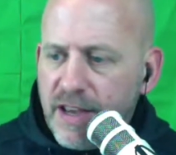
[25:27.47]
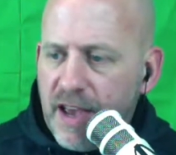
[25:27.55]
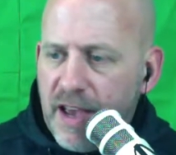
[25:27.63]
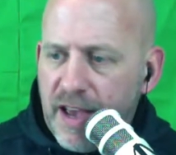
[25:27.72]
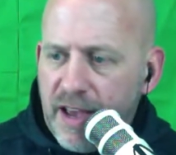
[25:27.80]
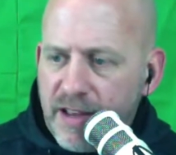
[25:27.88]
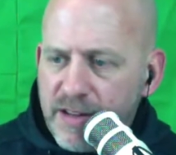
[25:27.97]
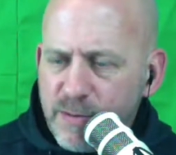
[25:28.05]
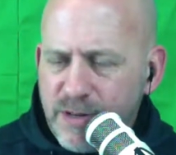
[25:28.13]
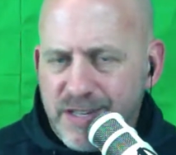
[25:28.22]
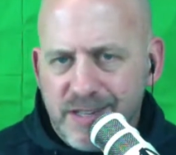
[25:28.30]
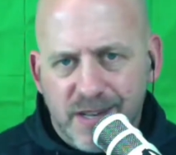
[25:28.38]
and
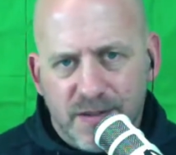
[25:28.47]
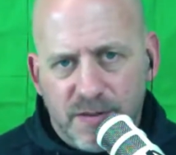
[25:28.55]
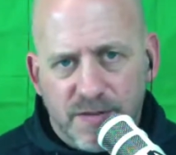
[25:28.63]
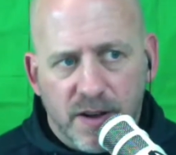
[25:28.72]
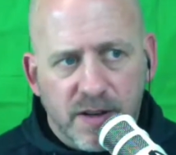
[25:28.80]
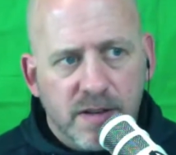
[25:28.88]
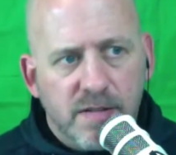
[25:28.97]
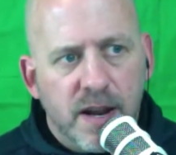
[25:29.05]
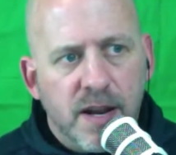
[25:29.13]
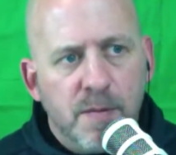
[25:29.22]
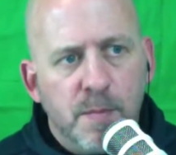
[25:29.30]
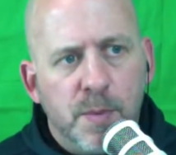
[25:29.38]
which is never fun,
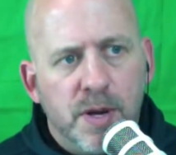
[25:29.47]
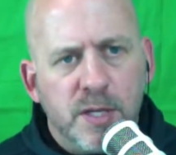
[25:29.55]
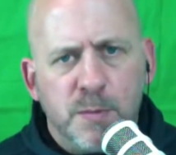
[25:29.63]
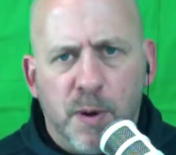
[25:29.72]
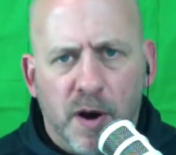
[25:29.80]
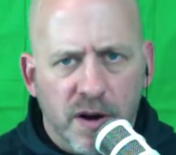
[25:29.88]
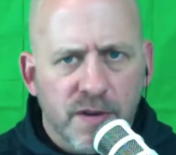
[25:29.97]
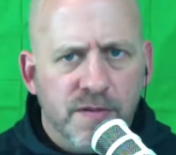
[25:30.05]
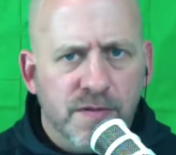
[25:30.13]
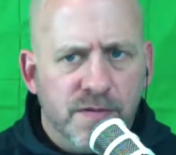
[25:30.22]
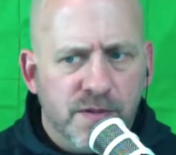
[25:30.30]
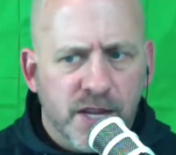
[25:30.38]
right? But it's part
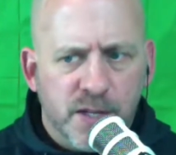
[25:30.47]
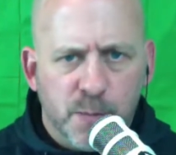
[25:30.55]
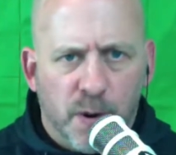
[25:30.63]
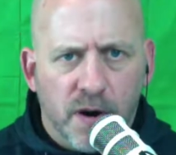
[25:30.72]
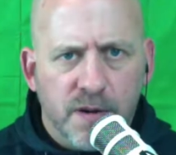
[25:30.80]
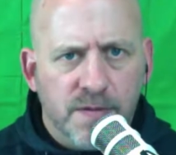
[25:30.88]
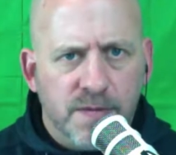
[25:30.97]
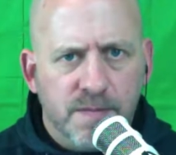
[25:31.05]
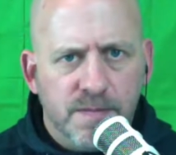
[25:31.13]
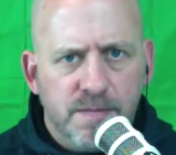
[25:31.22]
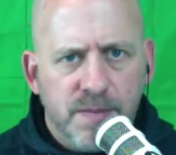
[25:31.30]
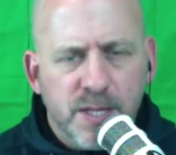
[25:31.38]
of
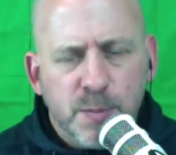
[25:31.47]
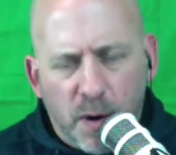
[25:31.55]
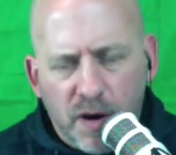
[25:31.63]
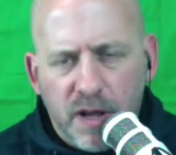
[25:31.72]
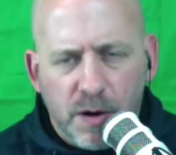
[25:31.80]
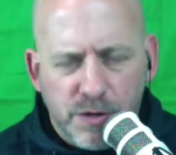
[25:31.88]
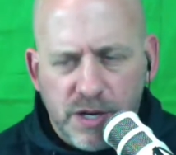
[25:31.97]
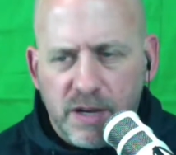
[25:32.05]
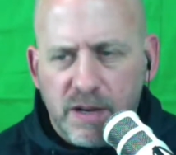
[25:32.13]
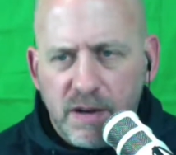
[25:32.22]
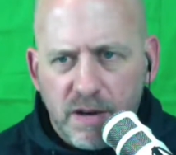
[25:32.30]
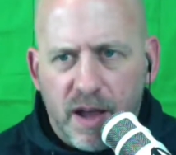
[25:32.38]

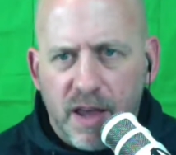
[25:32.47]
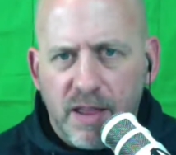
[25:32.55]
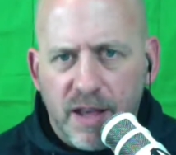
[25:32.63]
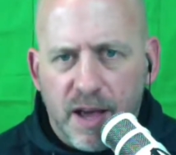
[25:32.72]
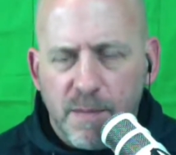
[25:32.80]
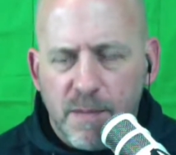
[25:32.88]
coaching. Okay. Like